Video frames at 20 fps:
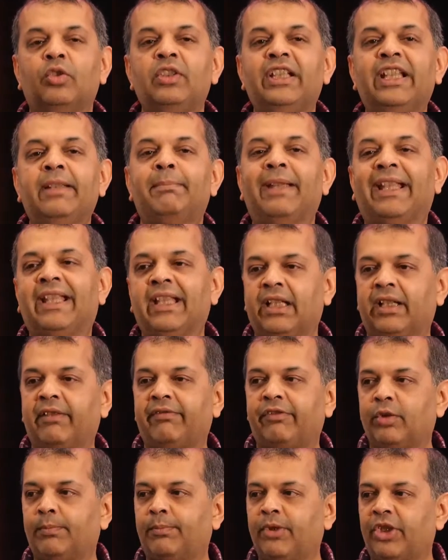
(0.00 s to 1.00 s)
only big
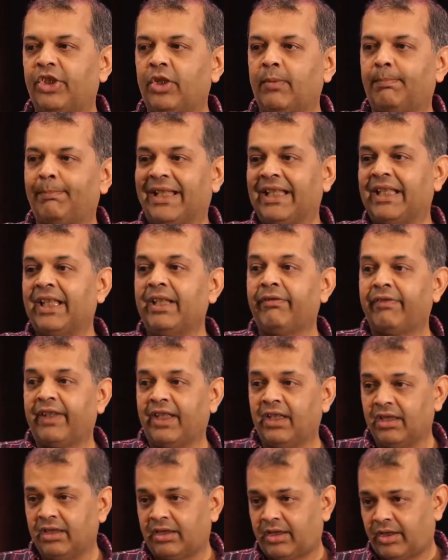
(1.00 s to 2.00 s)
enough to put your pinky
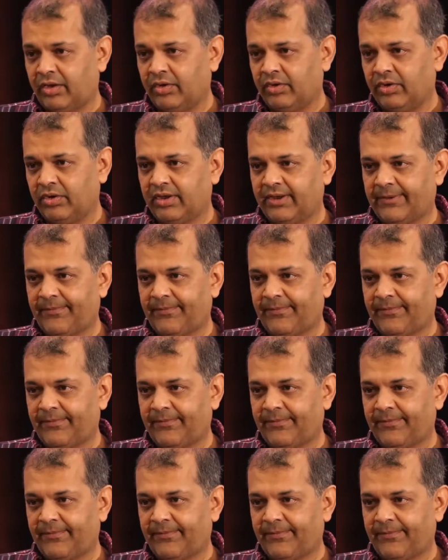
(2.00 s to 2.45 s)
finger through.